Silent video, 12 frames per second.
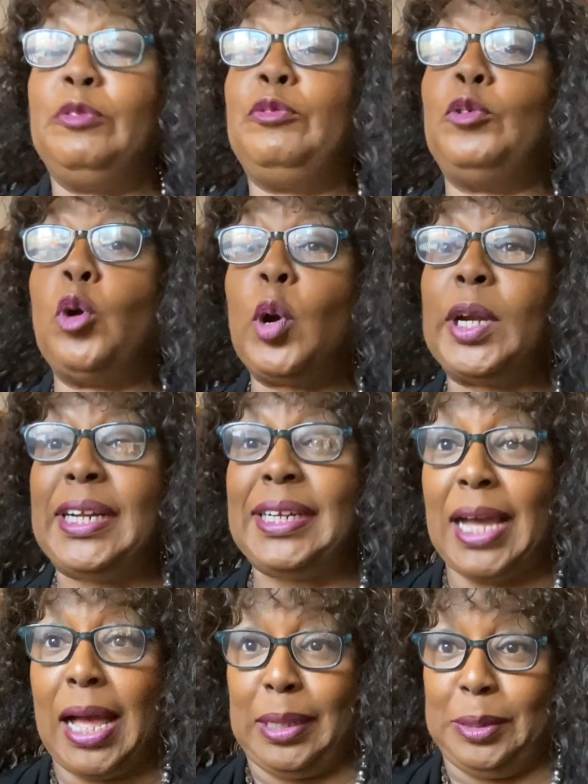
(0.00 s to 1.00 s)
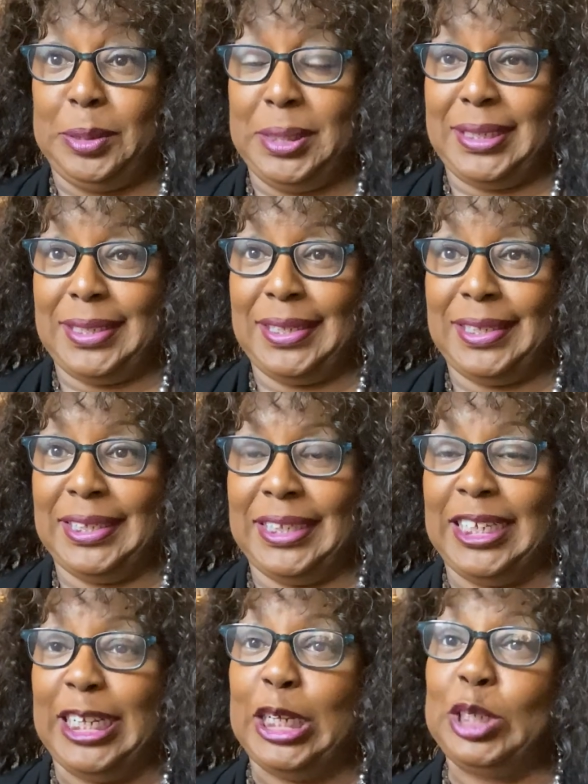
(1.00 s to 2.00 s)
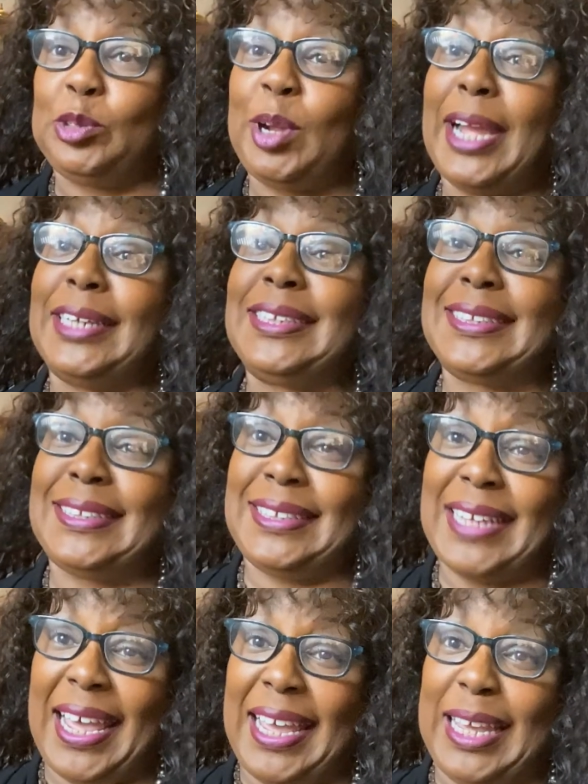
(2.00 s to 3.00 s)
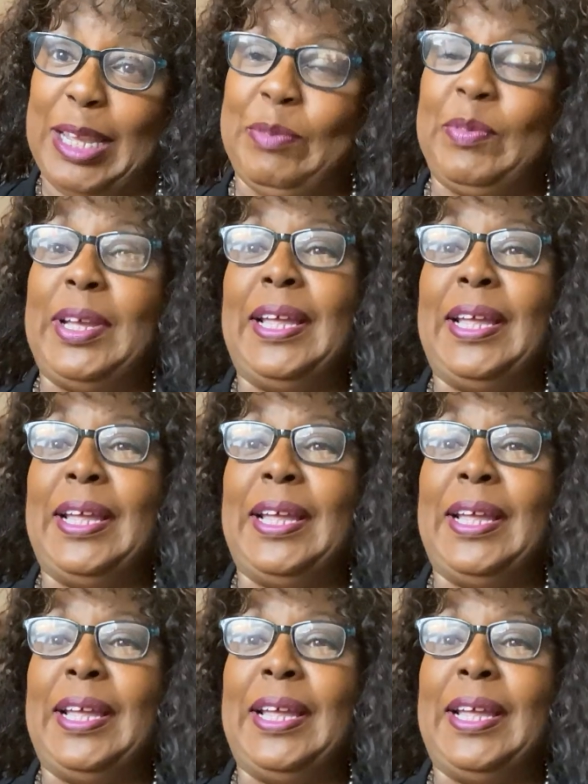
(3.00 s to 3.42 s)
$40 trying to save